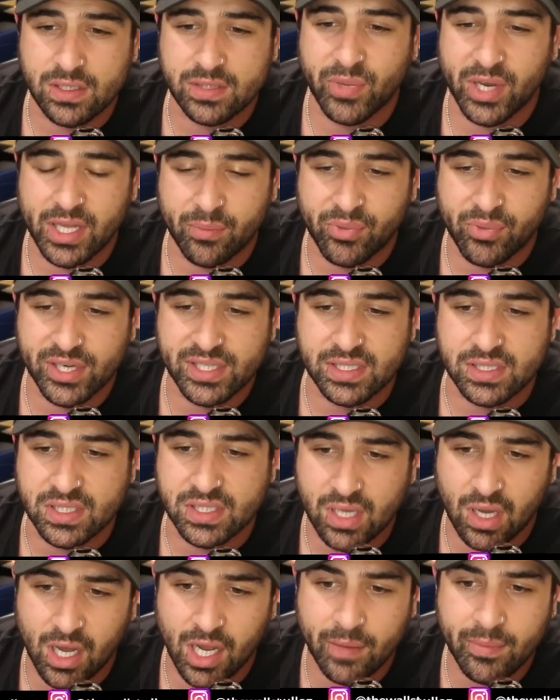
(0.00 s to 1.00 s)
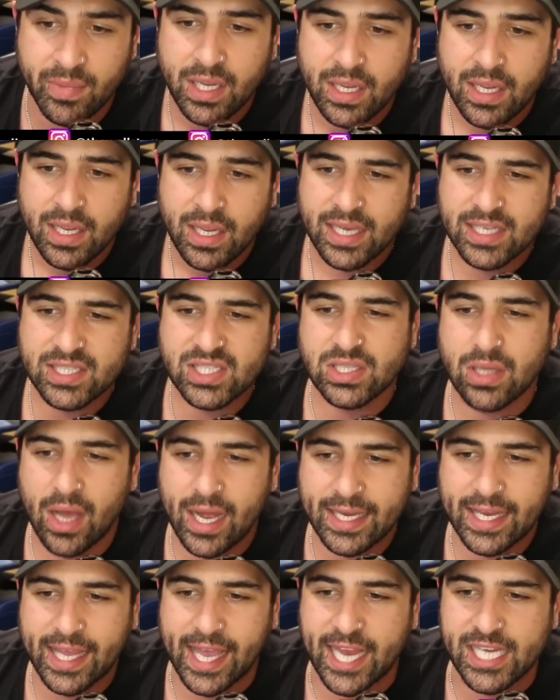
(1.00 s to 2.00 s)
by the present time, a
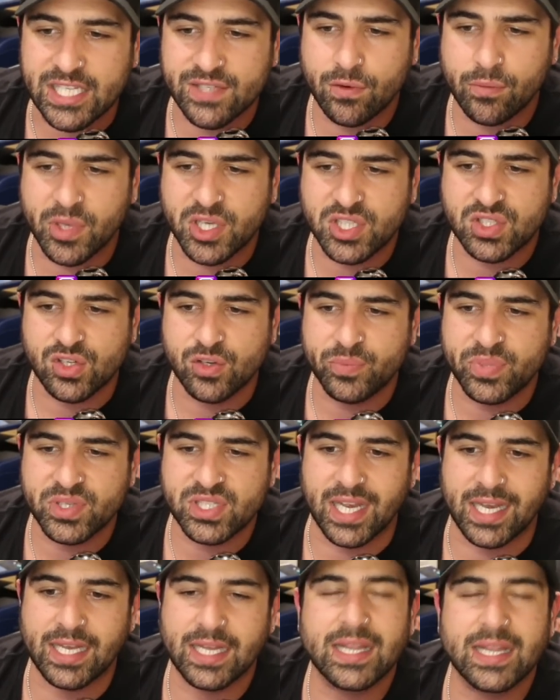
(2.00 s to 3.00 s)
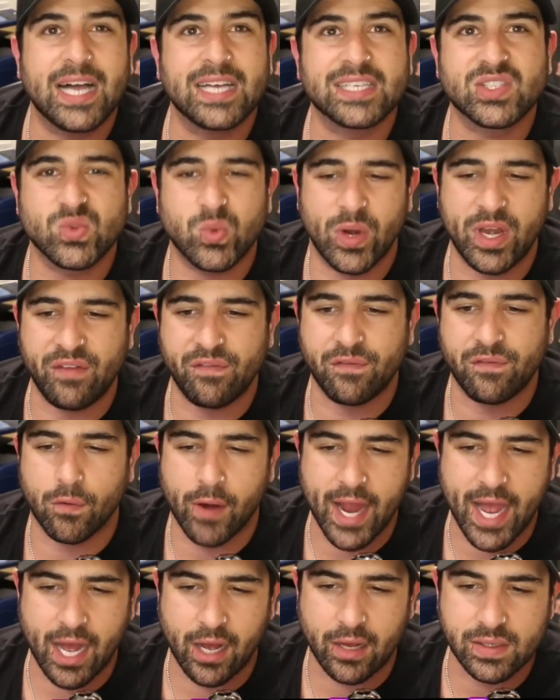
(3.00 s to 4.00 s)
slight gains of almost 2% in the last
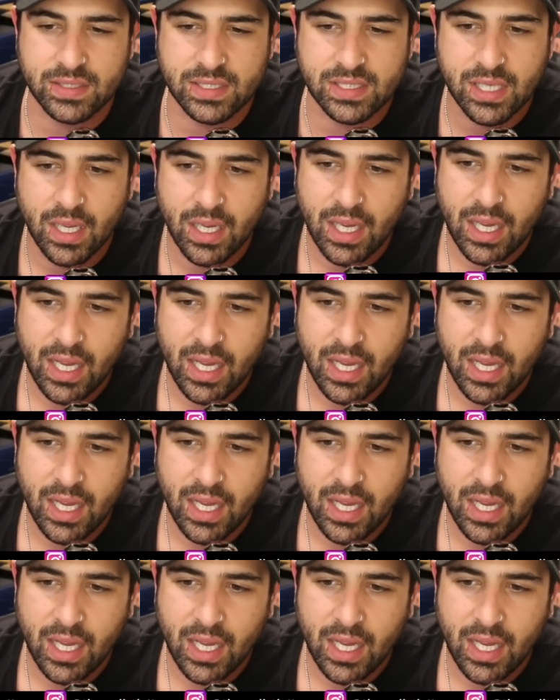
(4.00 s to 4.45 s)
24 hours.